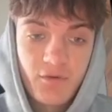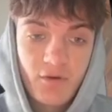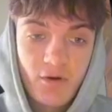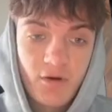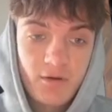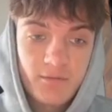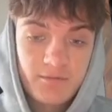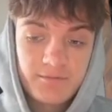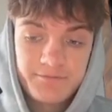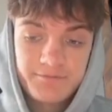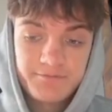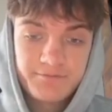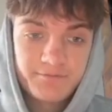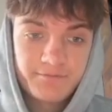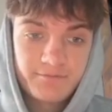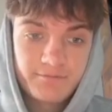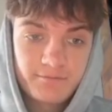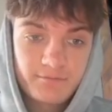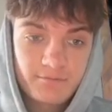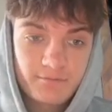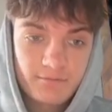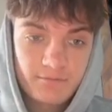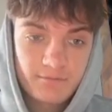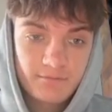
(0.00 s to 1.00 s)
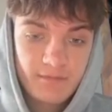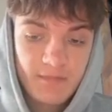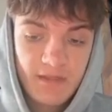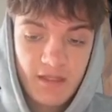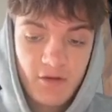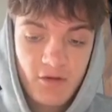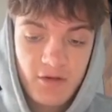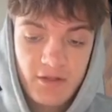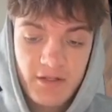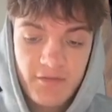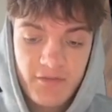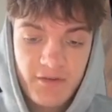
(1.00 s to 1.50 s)
got
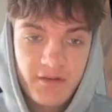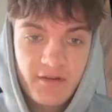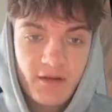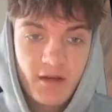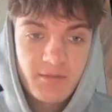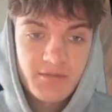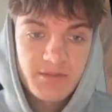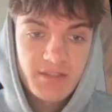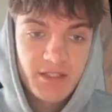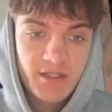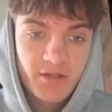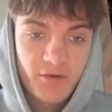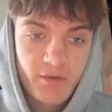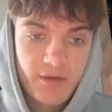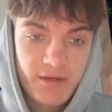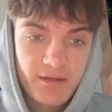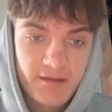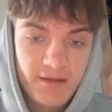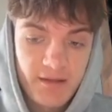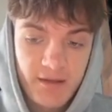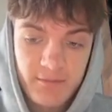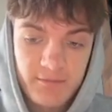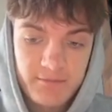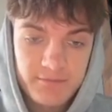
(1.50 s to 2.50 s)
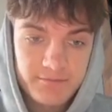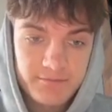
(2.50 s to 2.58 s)
different types of liquidity.